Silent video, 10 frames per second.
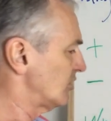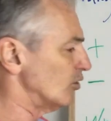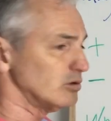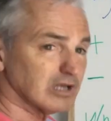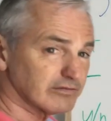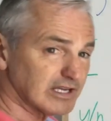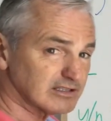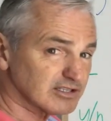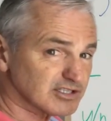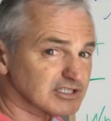Who loved
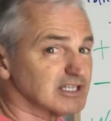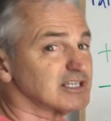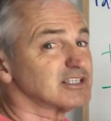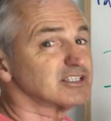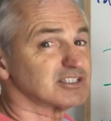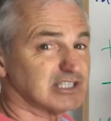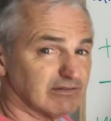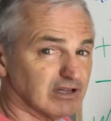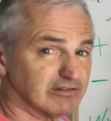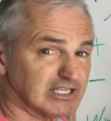English?
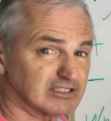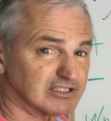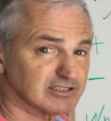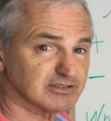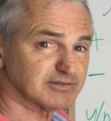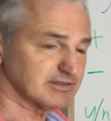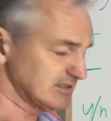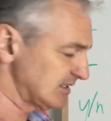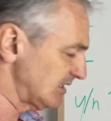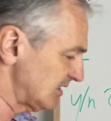Steve loved
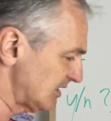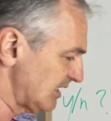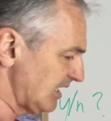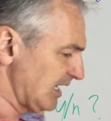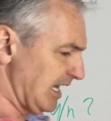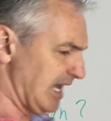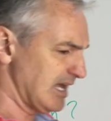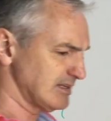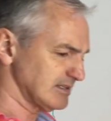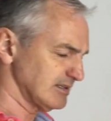English.
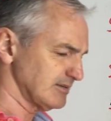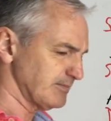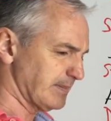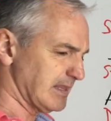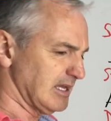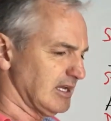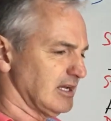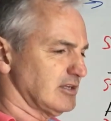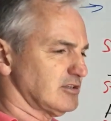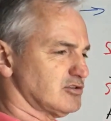And
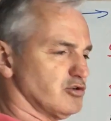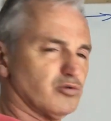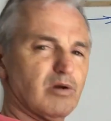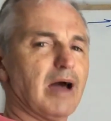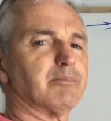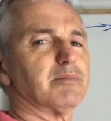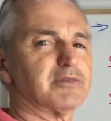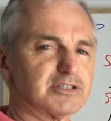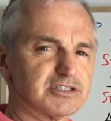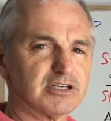to wrap up
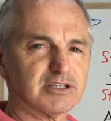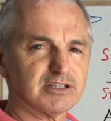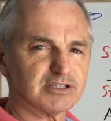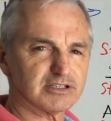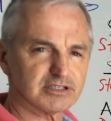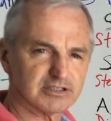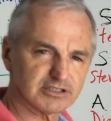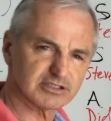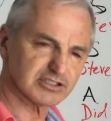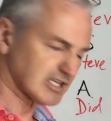this
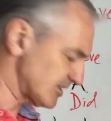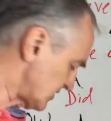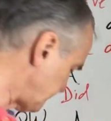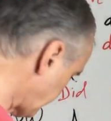discussion,